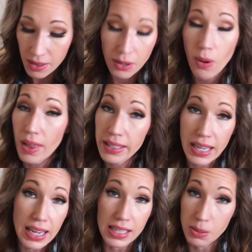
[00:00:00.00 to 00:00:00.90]
The
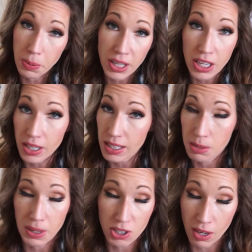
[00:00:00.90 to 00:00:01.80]
quality is pretty good,
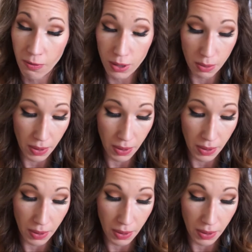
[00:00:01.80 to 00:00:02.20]
especially for the